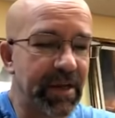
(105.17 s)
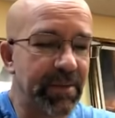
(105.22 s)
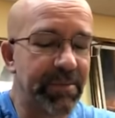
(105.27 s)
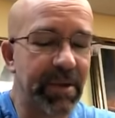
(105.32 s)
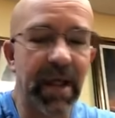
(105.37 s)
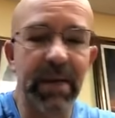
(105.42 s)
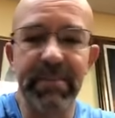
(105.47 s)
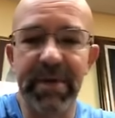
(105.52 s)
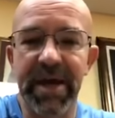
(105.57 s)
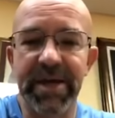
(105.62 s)

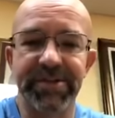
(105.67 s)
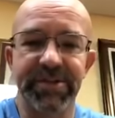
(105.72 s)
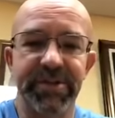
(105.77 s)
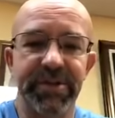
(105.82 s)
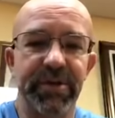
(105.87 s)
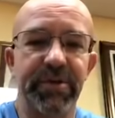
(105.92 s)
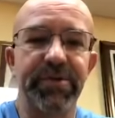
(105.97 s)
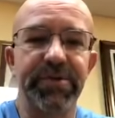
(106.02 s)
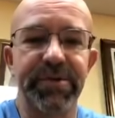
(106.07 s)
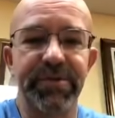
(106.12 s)
But I'm
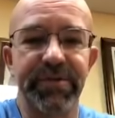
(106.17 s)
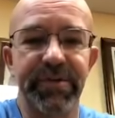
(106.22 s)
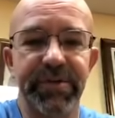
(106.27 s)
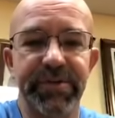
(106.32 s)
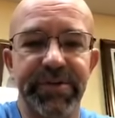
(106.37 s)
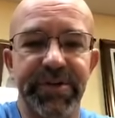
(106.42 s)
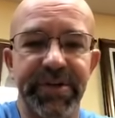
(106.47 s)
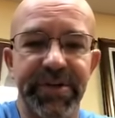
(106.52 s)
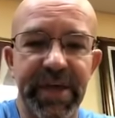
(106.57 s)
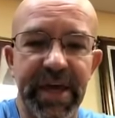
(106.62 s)
asking those of
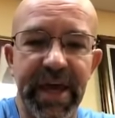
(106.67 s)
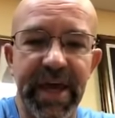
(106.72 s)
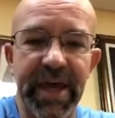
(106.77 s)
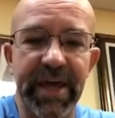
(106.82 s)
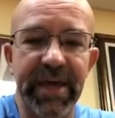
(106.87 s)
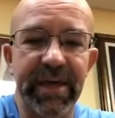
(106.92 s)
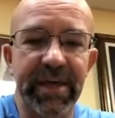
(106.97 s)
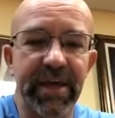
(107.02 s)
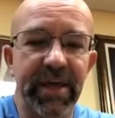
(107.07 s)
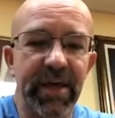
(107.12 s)
you
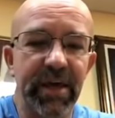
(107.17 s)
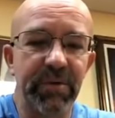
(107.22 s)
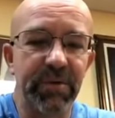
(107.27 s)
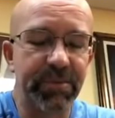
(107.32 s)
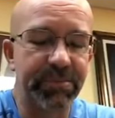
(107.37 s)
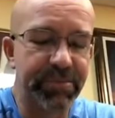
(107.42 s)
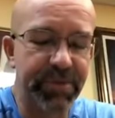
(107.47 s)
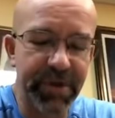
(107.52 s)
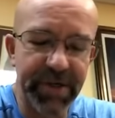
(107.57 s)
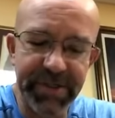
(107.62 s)
today
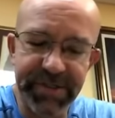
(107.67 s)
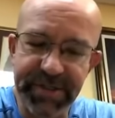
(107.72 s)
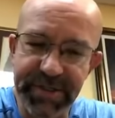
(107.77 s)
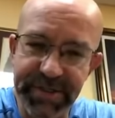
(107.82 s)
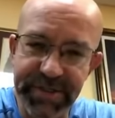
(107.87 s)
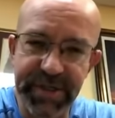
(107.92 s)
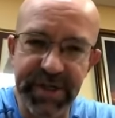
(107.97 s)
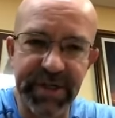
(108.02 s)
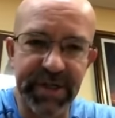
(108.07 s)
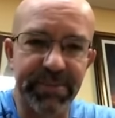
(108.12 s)
would please
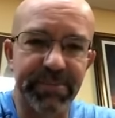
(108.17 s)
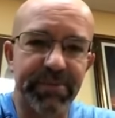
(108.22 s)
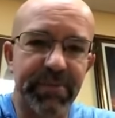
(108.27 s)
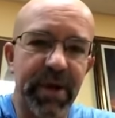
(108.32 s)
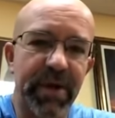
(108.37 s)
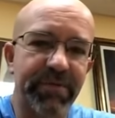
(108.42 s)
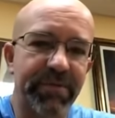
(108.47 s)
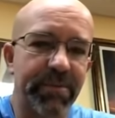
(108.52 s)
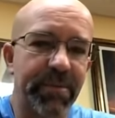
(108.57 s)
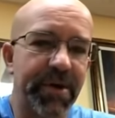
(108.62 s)
continue to
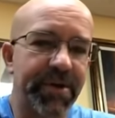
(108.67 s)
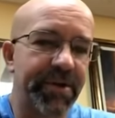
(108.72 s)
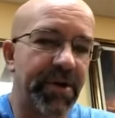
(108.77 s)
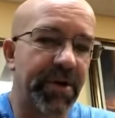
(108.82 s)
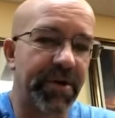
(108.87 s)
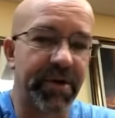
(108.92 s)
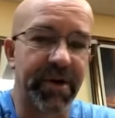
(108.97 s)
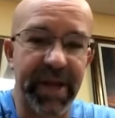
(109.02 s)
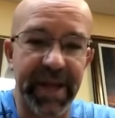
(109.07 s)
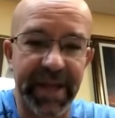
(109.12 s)
pray for my
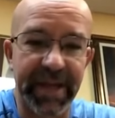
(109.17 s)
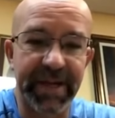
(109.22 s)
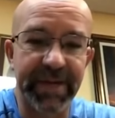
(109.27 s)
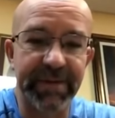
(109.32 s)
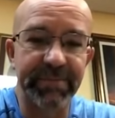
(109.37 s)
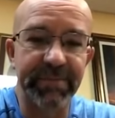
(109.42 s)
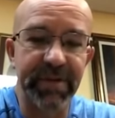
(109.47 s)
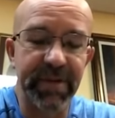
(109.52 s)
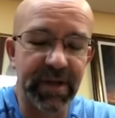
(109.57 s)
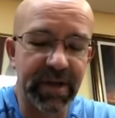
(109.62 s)
daughter
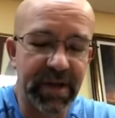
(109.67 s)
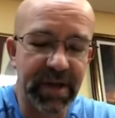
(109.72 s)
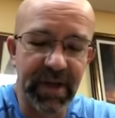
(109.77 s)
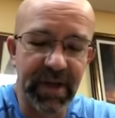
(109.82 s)
Hannah,